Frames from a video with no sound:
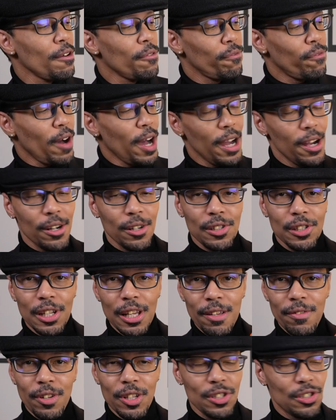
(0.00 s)
Fire
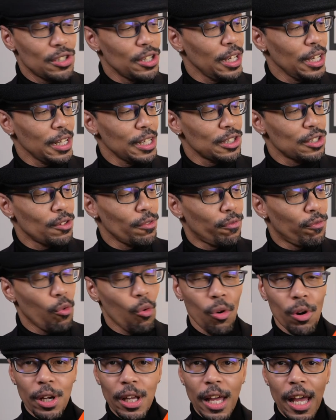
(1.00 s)
TV stick is the
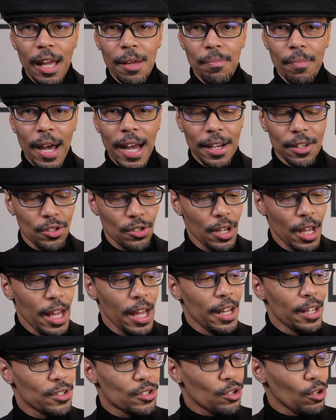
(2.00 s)
4K Max.
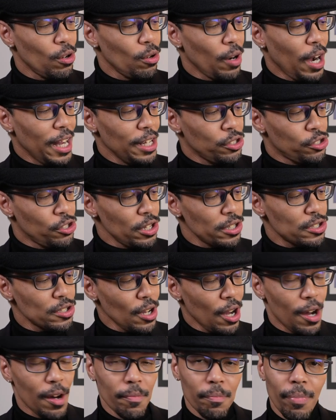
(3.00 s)
So I just
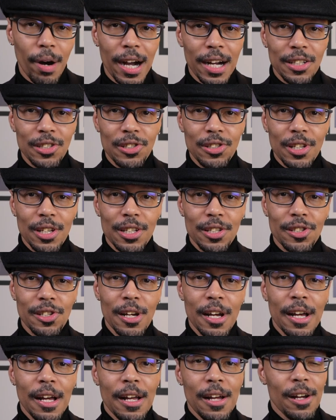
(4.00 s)
unboxed this
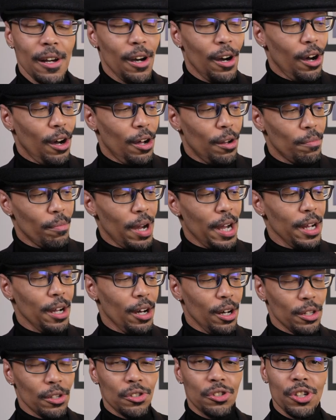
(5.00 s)
on my
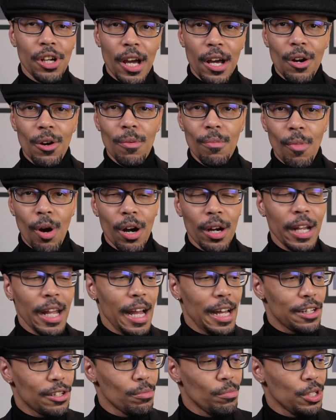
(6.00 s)
other channel, Mark
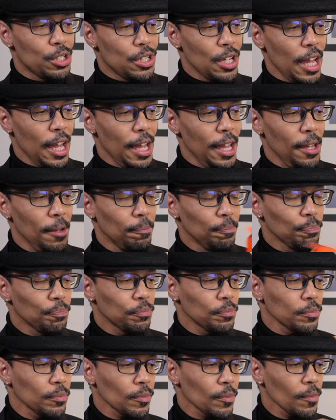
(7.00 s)
Antimate,
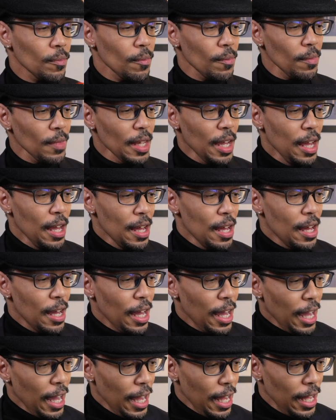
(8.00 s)

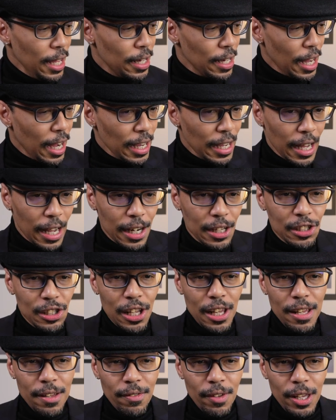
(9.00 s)
and I got a
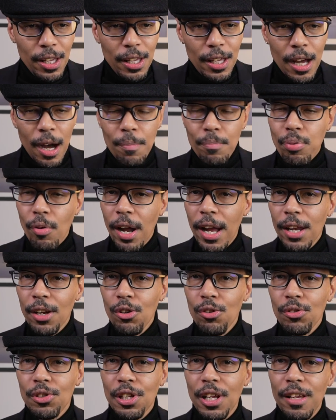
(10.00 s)
TV, a brand
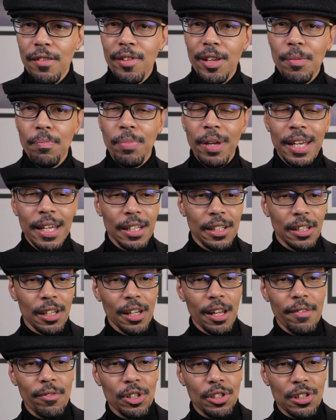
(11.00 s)
new TV being
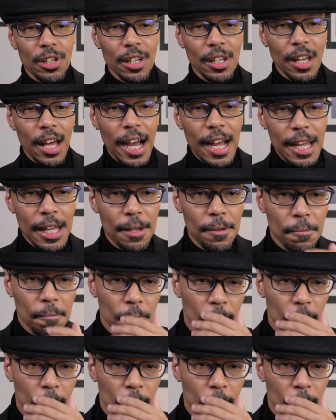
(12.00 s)
delivered tonight